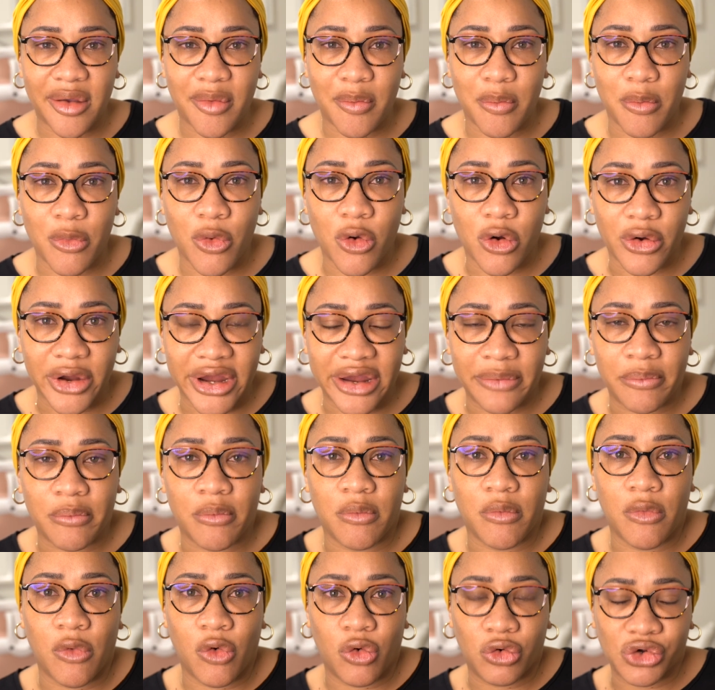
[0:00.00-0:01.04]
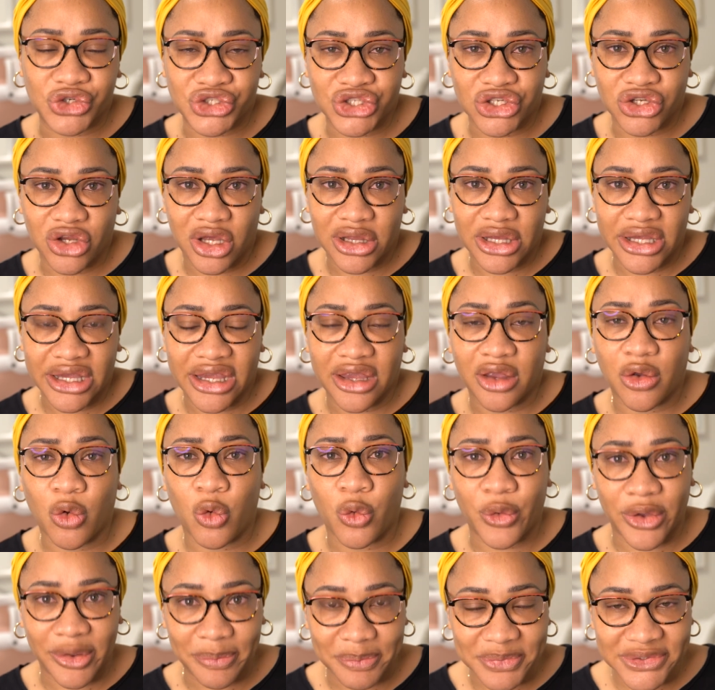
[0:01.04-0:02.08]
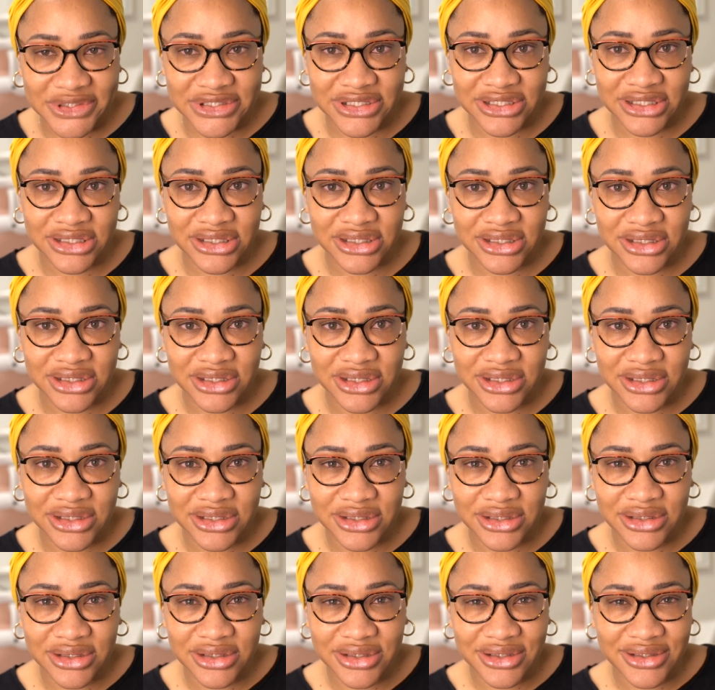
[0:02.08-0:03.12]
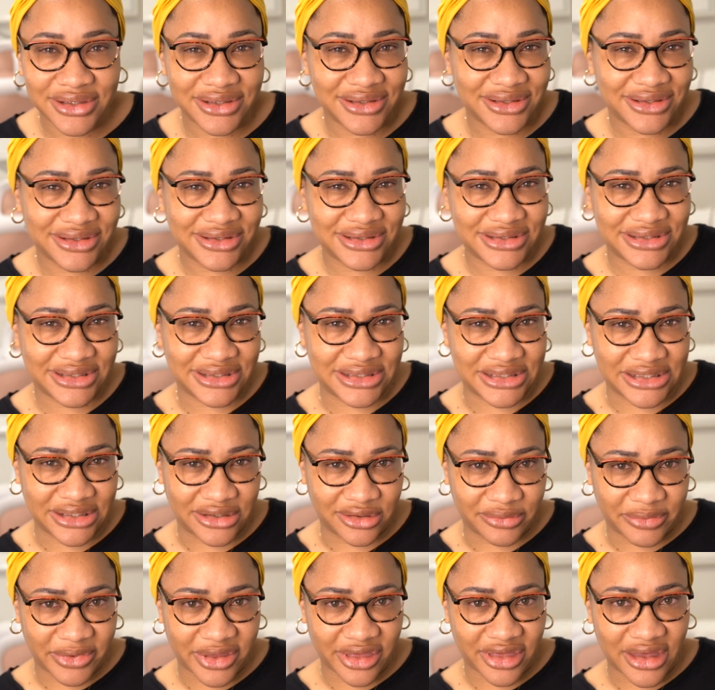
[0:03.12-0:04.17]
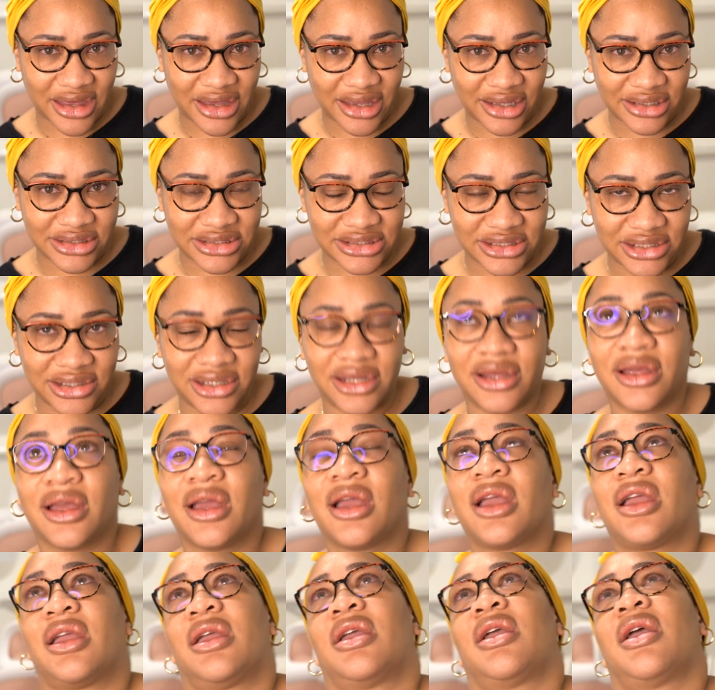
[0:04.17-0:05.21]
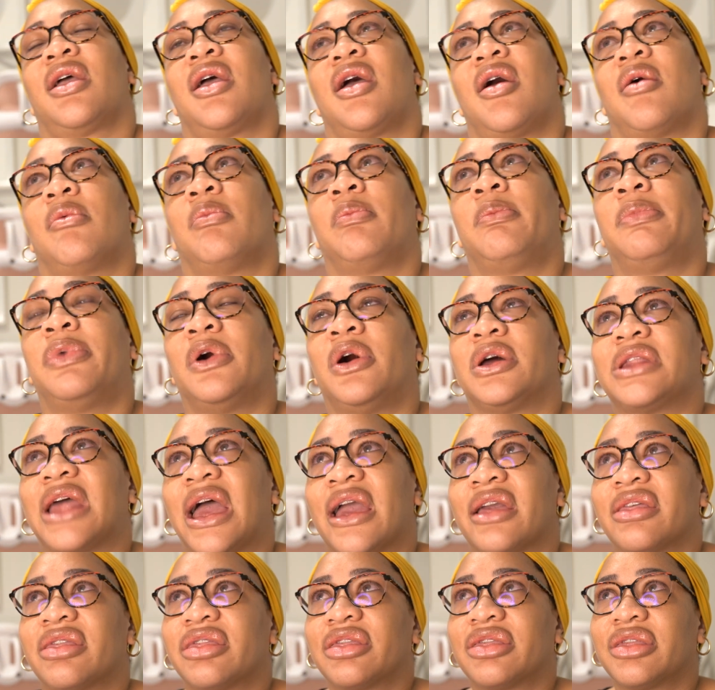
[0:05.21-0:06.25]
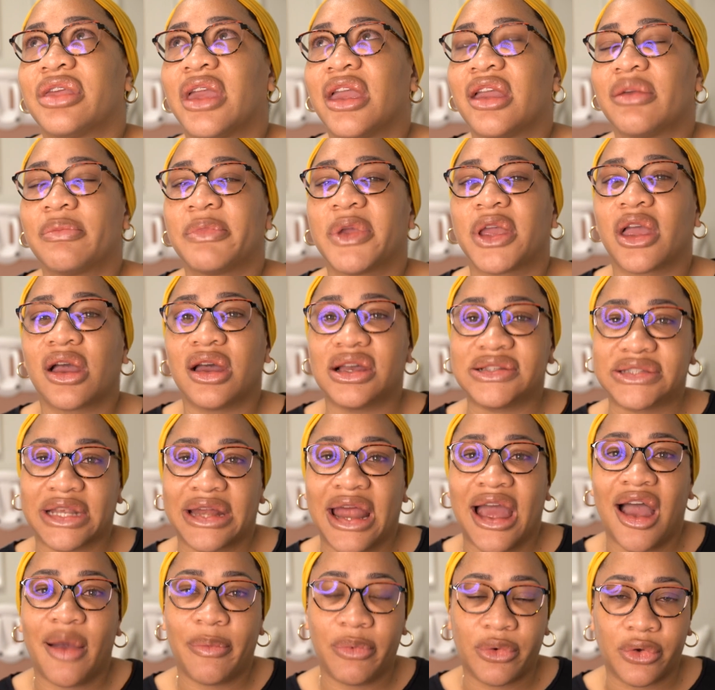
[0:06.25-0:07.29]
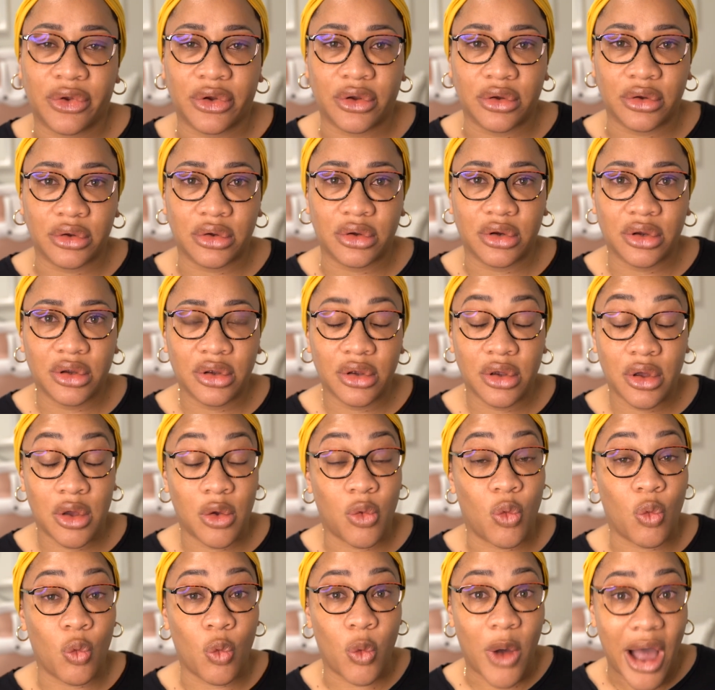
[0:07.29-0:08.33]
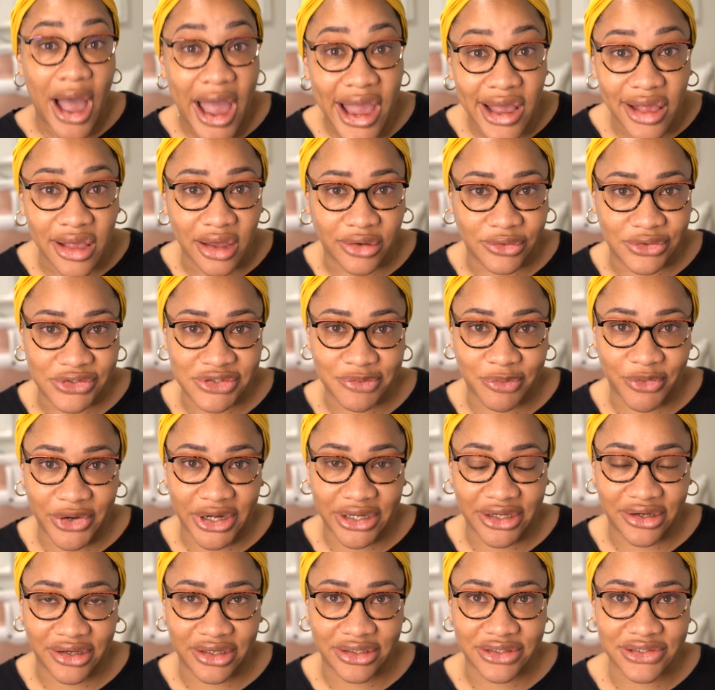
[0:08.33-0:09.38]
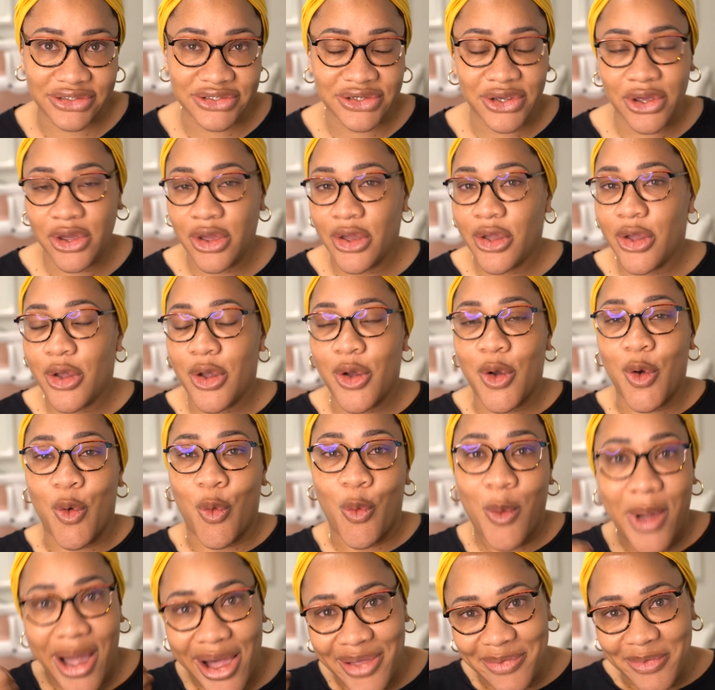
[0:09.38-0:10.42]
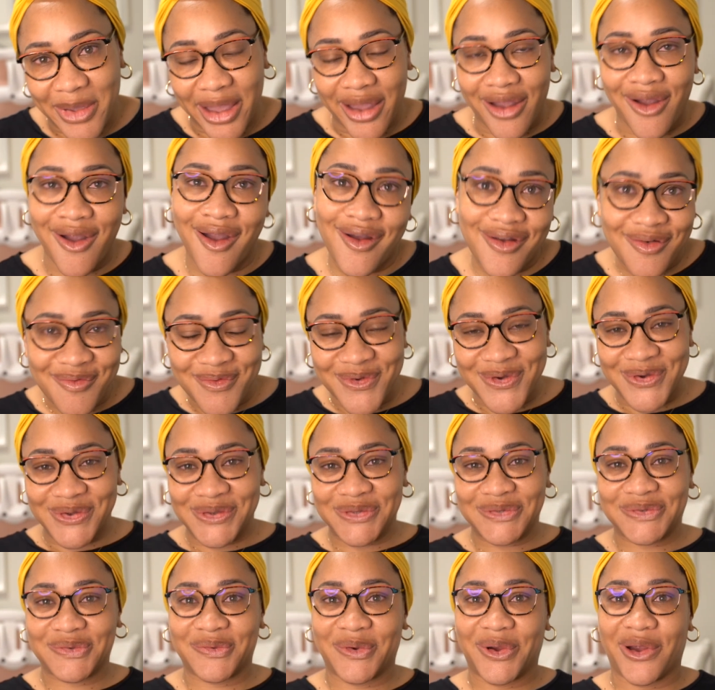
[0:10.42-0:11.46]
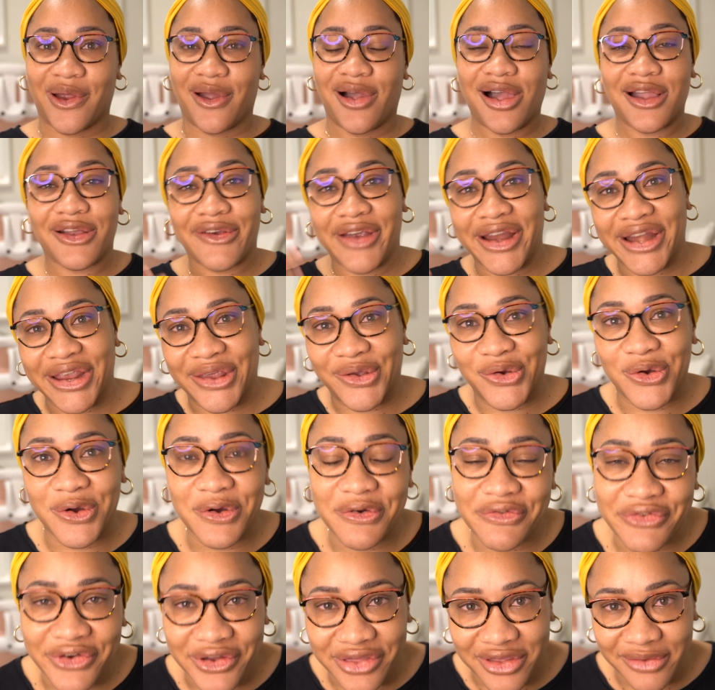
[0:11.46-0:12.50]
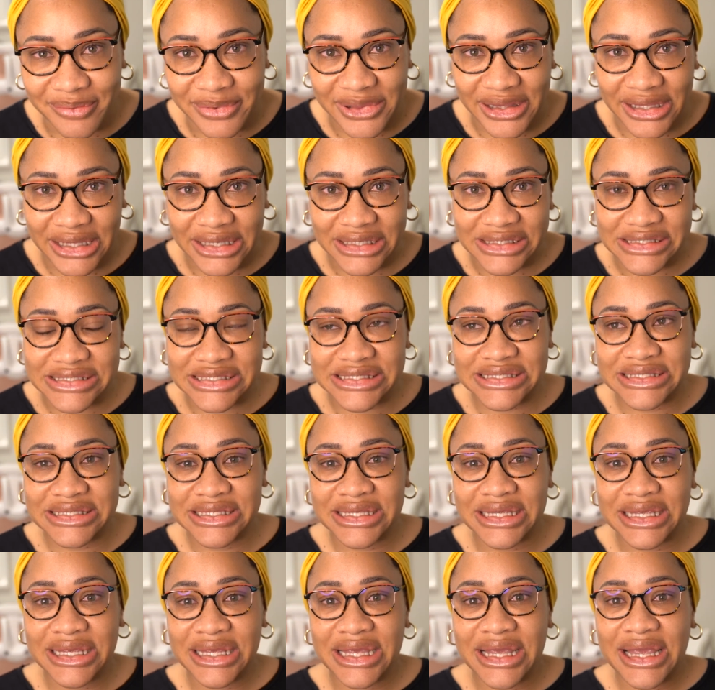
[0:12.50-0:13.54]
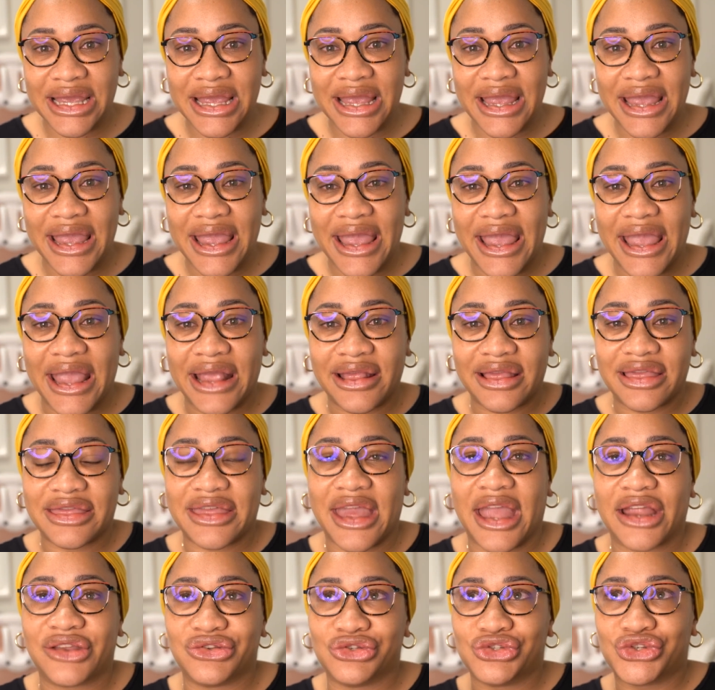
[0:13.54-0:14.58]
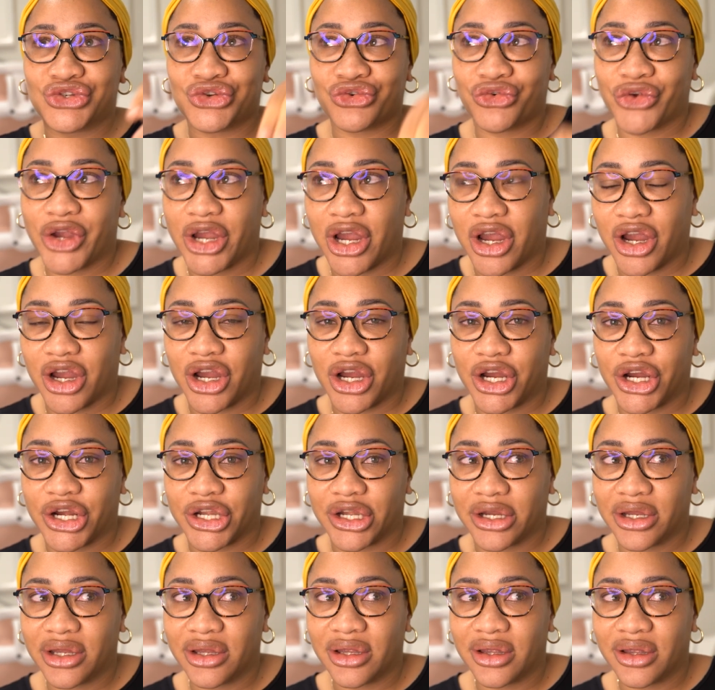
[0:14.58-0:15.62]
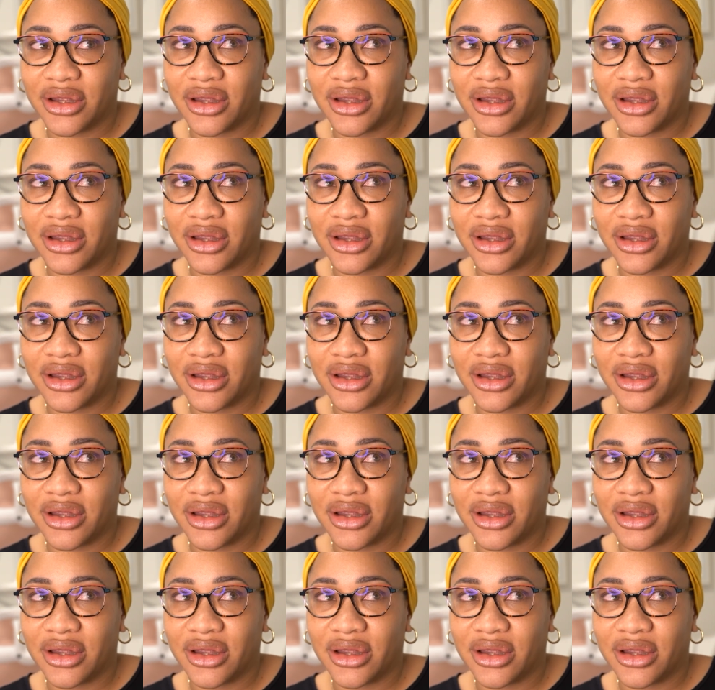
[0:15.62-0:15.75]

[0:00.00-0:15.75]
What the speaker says: more emotionally equipped to deal with that. But I think because it happened while I was pregnant, while my hormones were already over the place, it then triggered